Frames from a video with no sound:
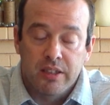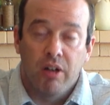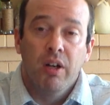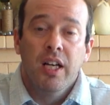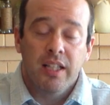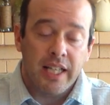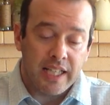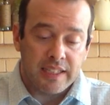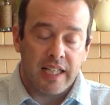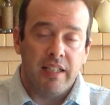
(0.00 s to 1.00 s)
So like I
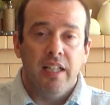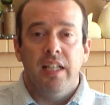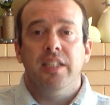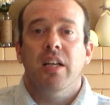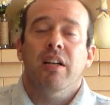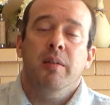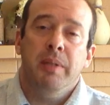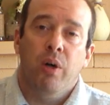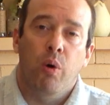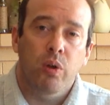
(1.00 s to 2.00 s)
said, it's not going to be
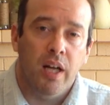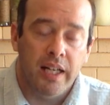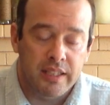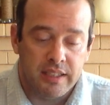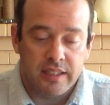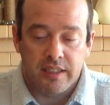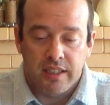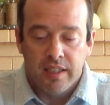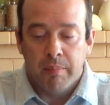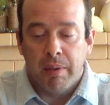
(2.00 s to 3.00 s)
a whole lot of seeds,
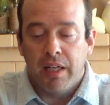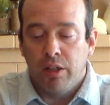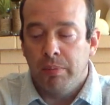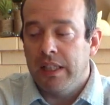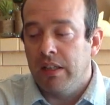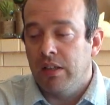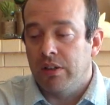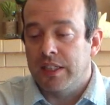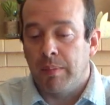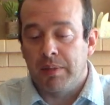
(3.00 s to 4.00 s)
but it'll be a little
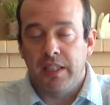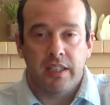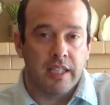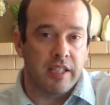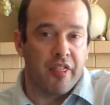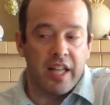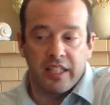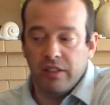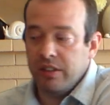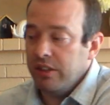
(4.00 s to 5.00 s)
something as a
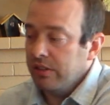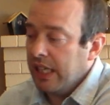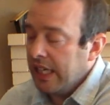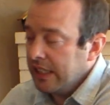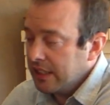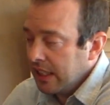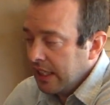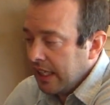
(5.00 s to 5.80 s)
thank you to you guys.